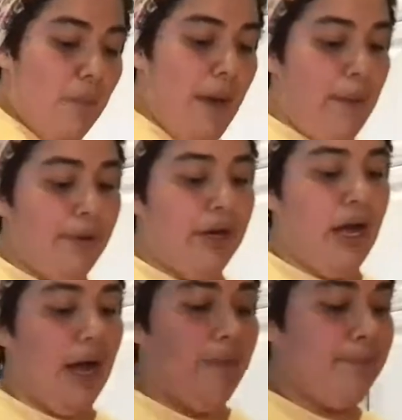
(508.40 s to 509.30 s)
pepper
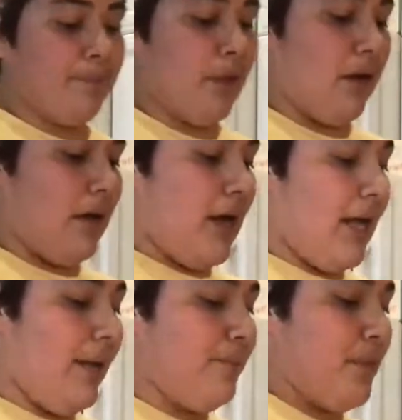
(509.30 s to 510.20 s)
cut. All
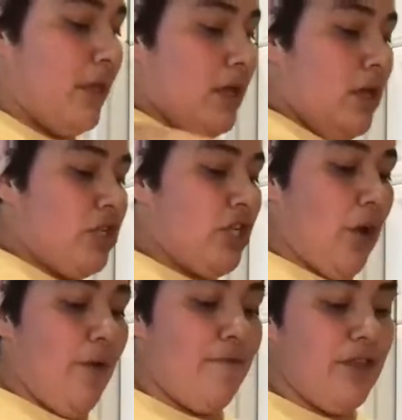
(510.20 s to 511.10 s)
right.
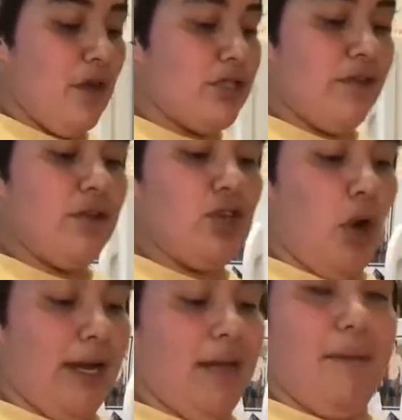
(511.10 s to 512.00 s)
So for those of you
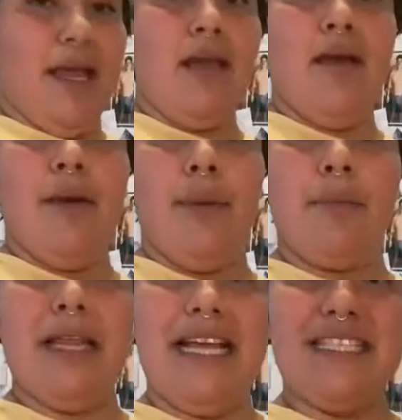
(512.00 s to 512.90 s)
joining me,
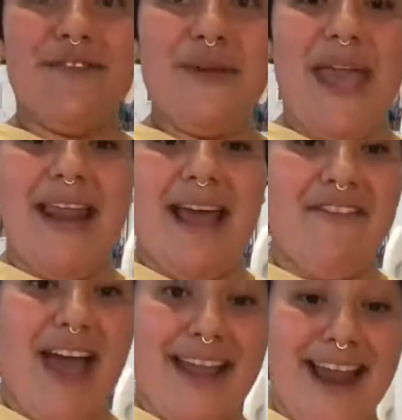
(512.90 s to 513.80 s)
please, if
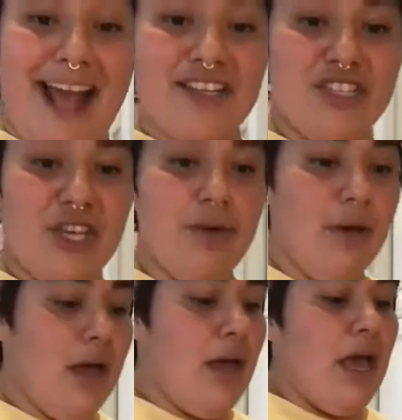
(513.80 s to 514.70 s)
I can ask you,
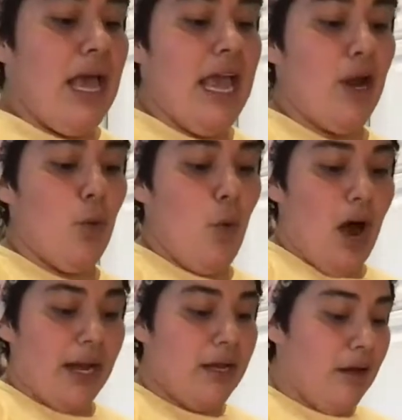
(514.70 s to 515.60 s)
hit a
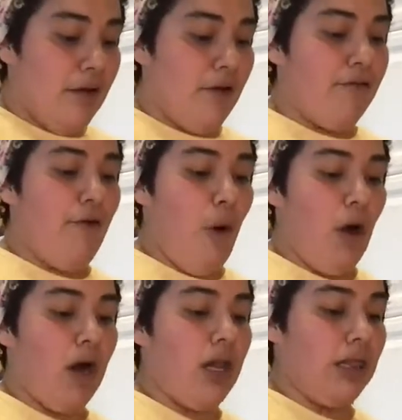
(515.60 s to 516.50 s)
1
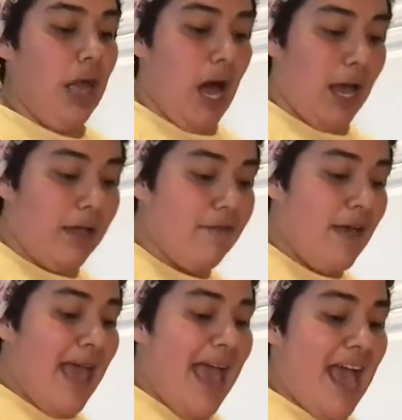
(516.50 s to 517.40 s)
for live
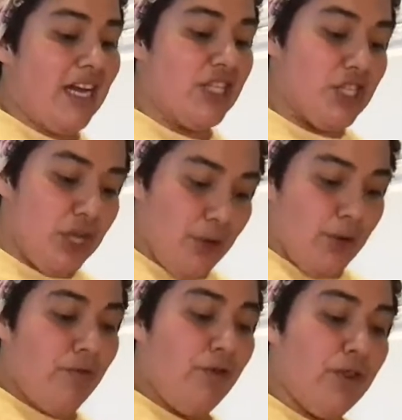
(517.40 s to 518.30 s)
and a
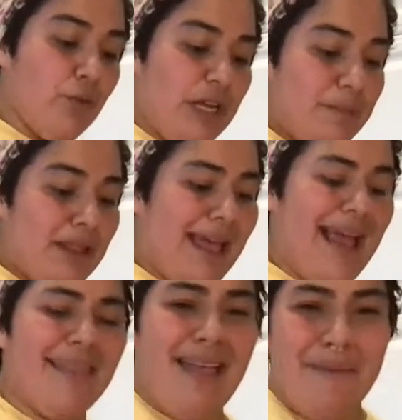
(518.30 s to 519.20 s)
2 for the replay,
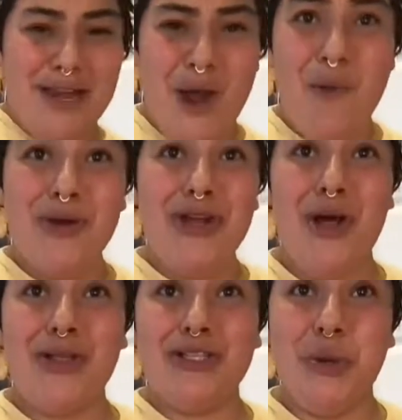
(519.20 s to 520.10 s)
and let me know where
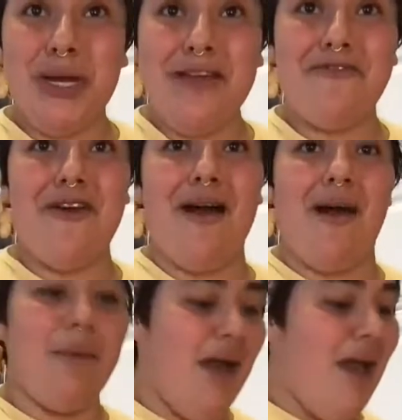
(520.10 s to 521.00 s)
y'all are joining
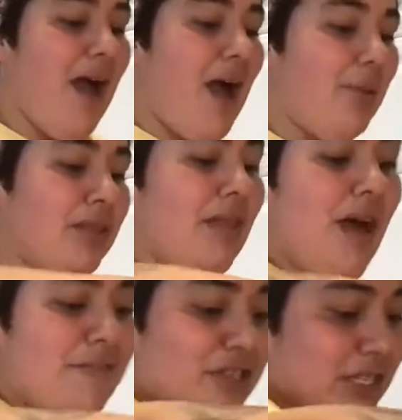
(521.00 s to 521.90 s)
from. I would
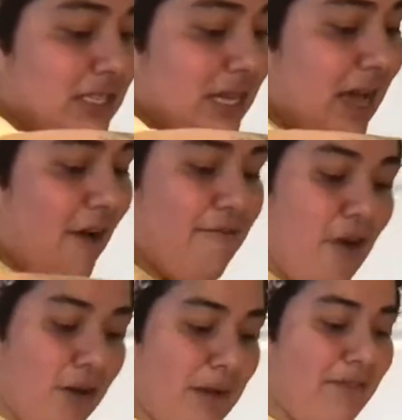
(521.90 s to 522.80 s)
love to see how
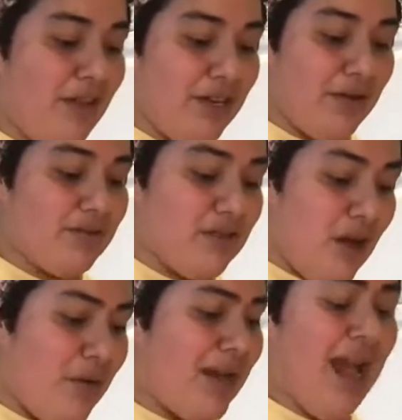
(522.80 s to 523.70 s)
far my videos
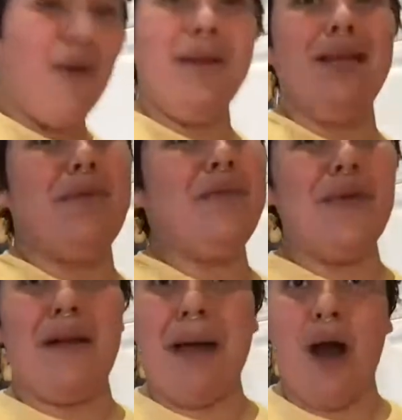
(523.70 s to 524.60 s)
go and how many people
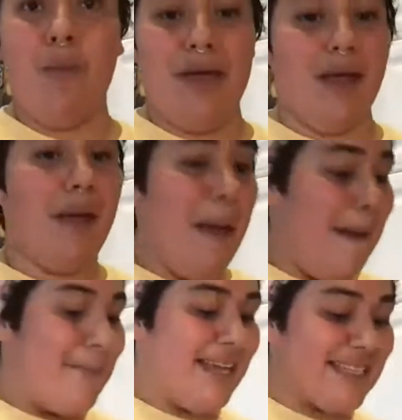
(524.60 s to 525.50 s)
I'm helping,
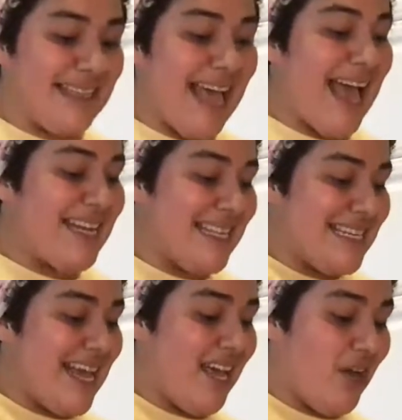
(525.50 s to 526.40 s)
because at the end of the
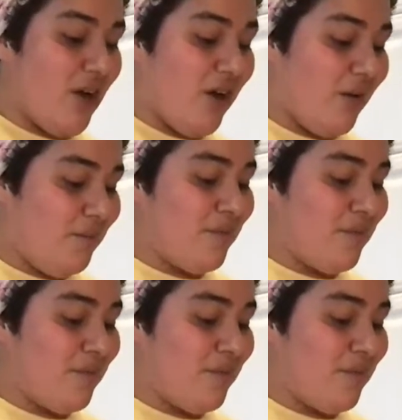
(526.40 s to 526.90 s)
day, y'all,